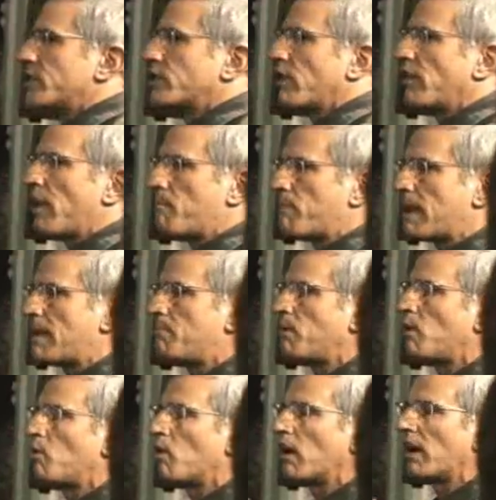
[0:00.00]
so that people
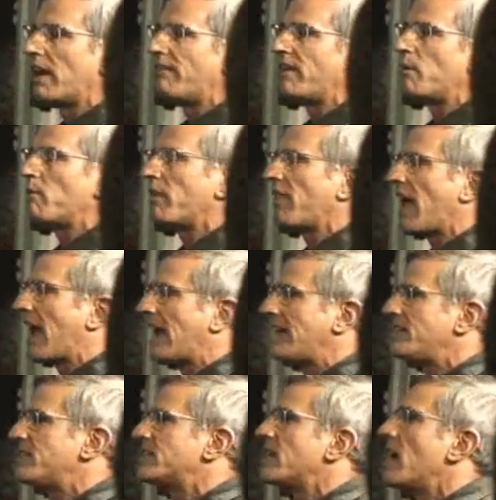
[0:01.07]
who are living with
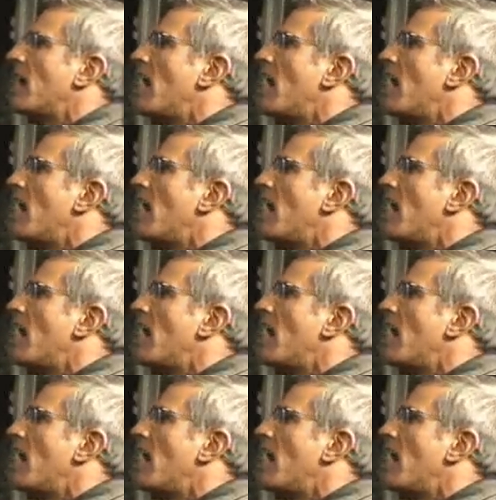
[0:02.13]
AIDS,